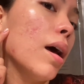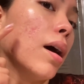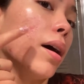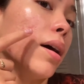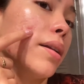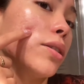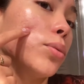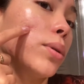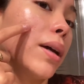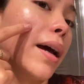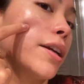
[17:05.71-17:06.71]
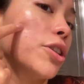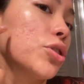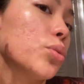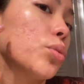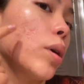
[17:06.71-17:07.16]
This one kind of
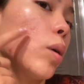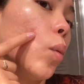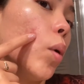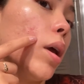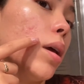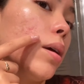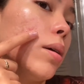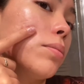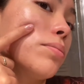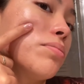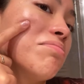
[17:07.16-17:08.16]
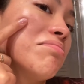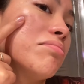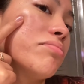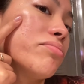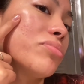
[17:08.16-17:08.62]
just went away,
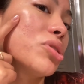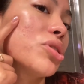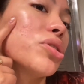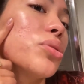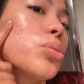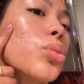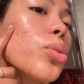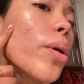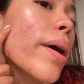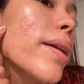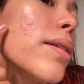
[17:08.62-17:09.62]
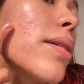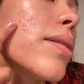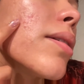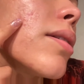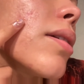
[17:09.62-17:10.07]
just
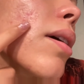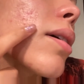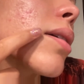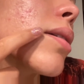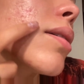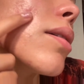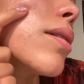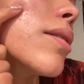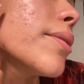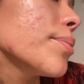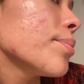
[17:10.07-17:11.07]
redness as y'all can see,